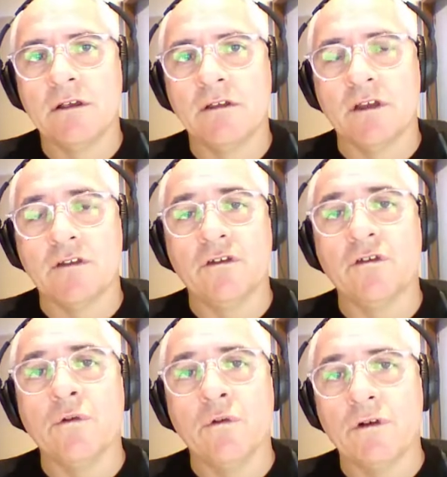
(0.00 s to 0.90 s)
such as
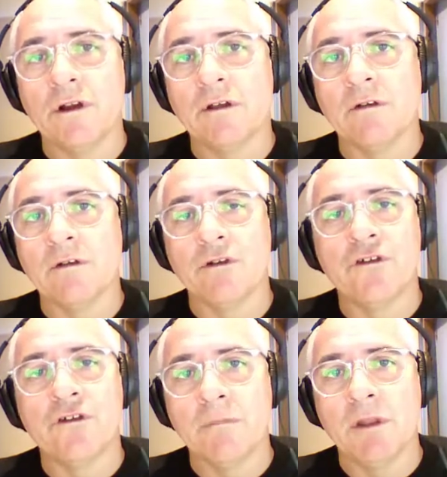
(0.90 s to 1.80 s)
ordering or a
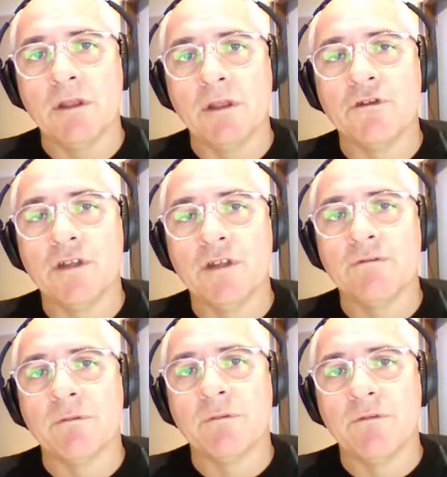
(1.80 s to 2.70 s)
shipment received
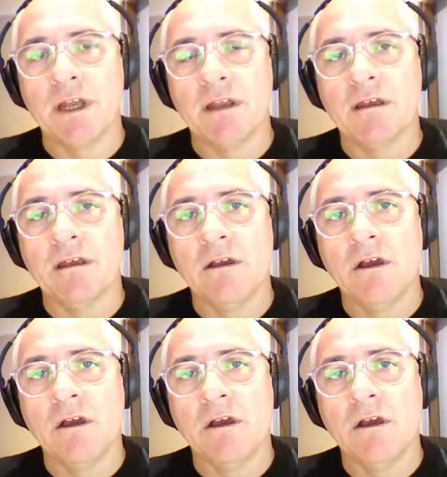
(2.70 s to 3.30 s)
from a vendor,